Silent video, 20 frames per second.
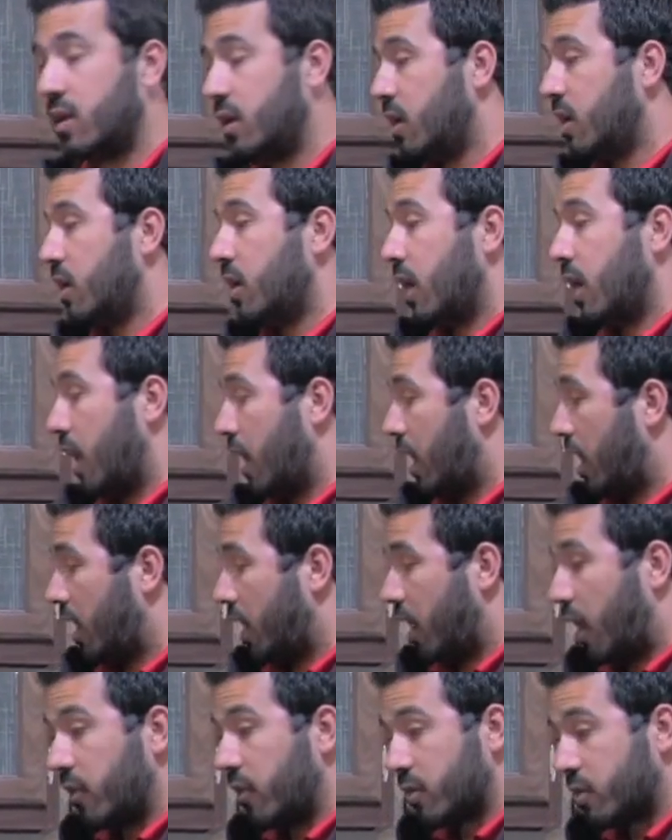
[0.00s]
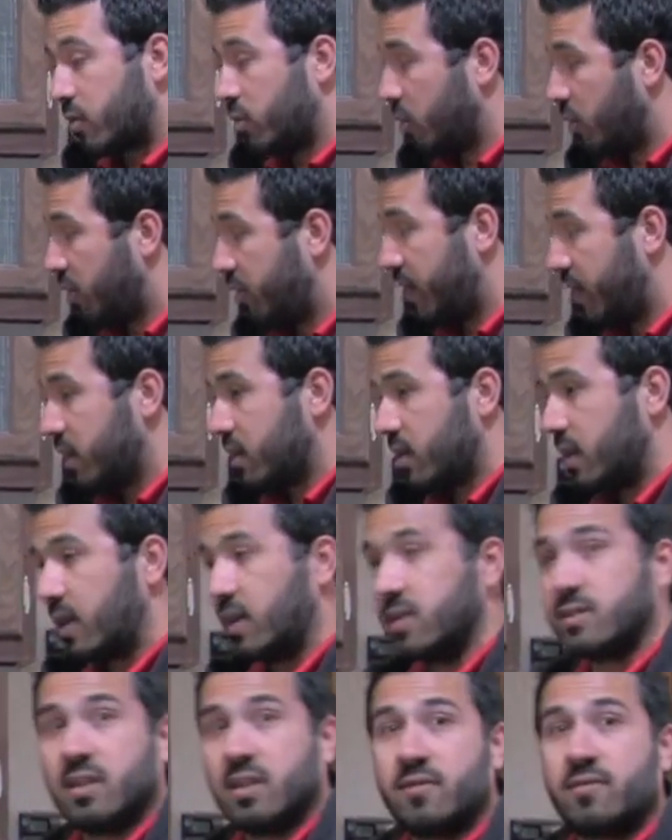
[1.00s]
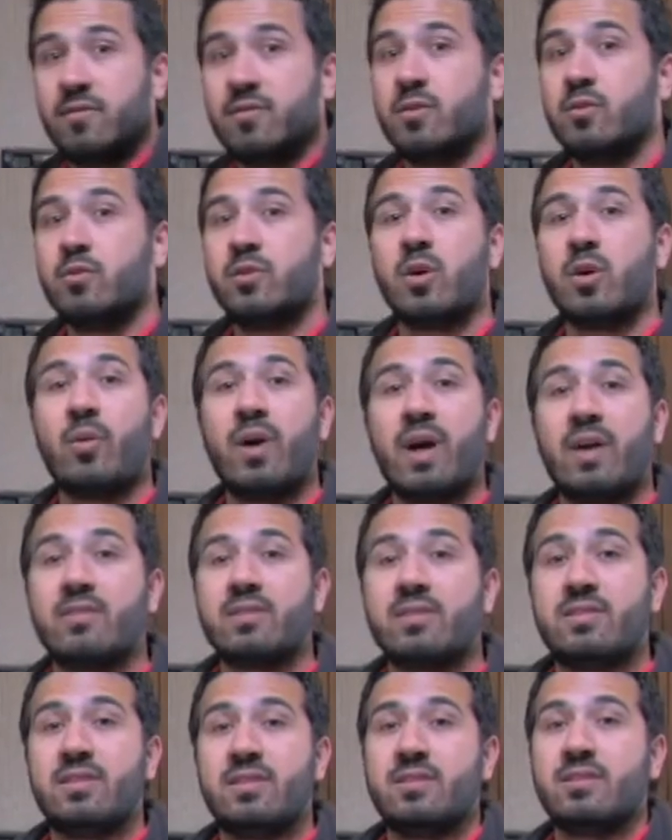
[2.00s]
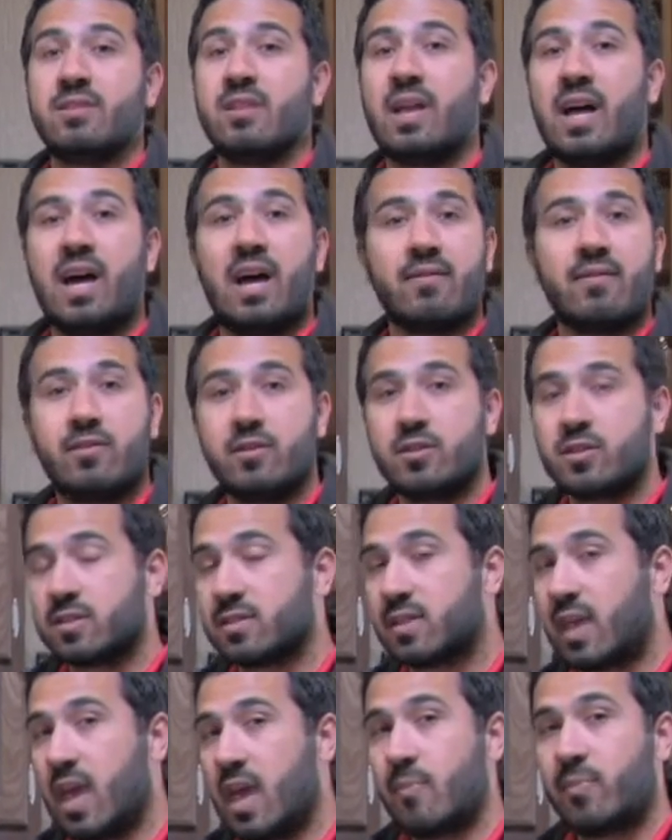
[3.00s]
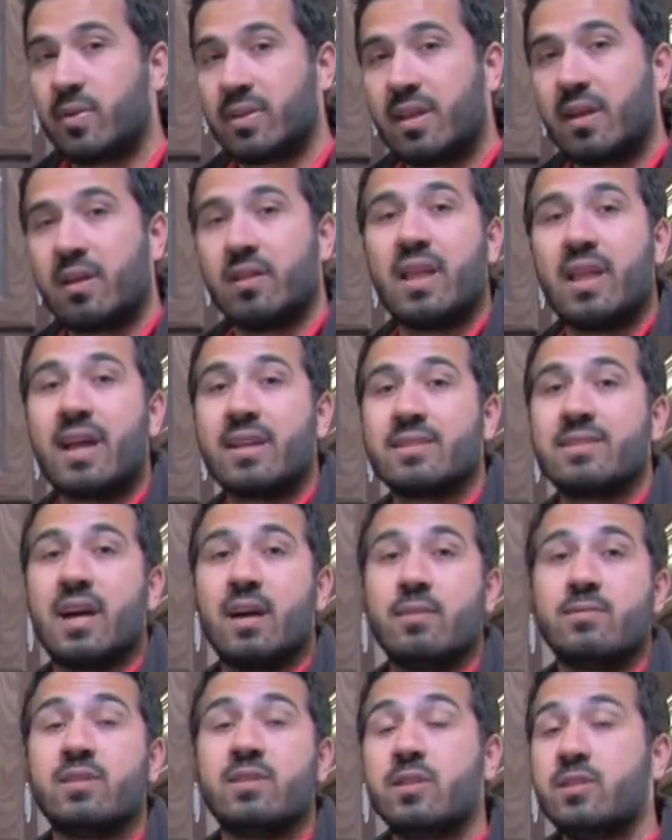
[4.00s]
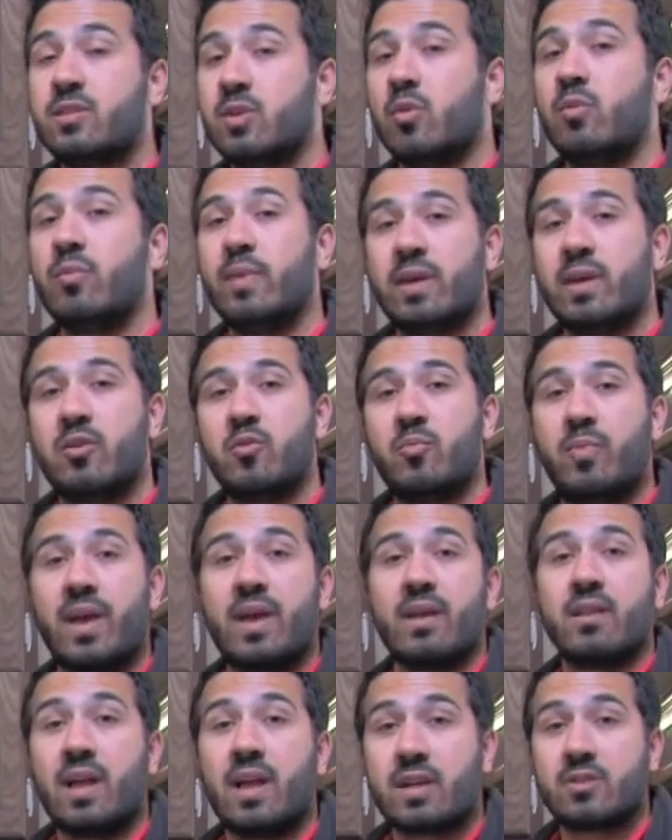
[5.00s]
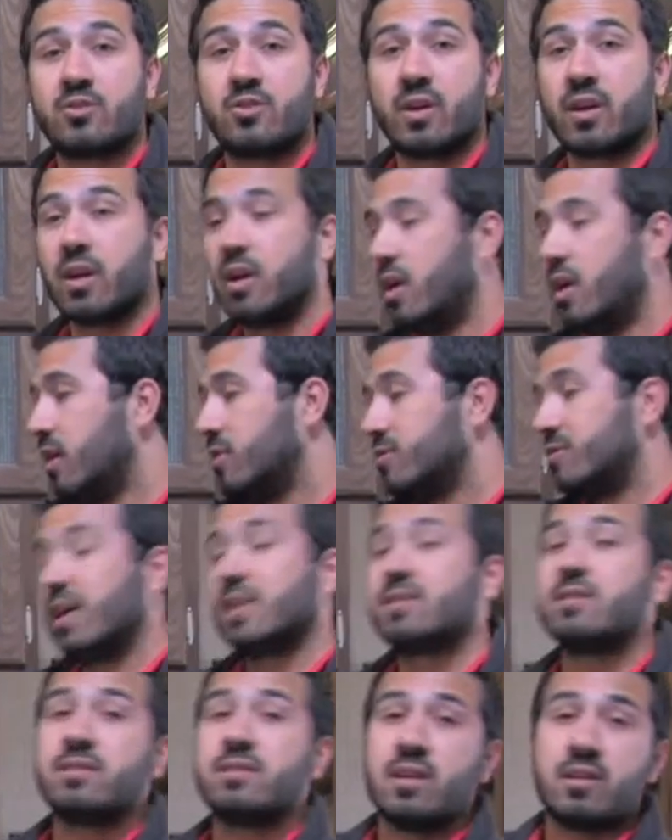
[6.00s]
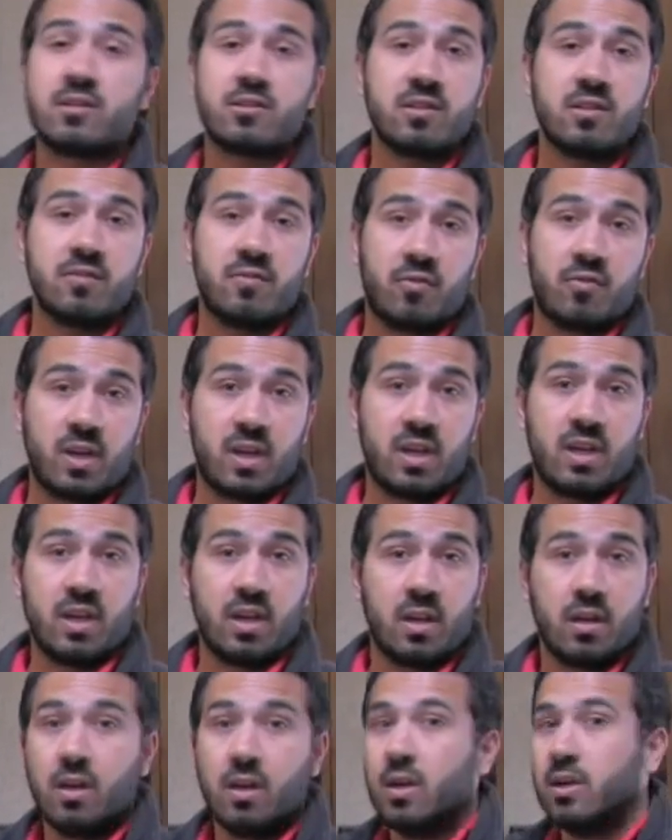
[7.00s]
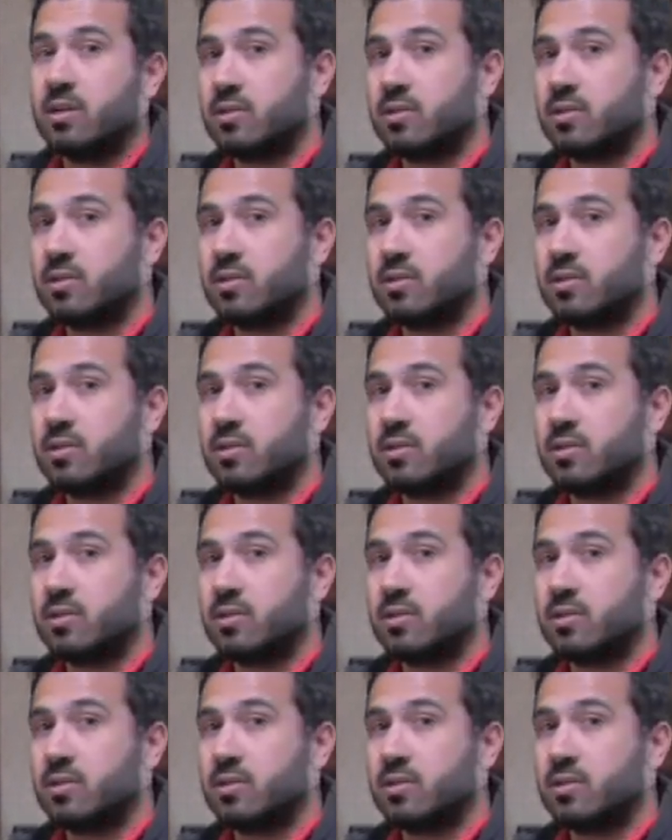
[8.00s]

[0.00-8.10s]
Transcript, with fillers: Other cool thing is if you don't have a seasonal lot, if you're just camping there, a lot of times they don't make you pay electric, so that's essentially free heat.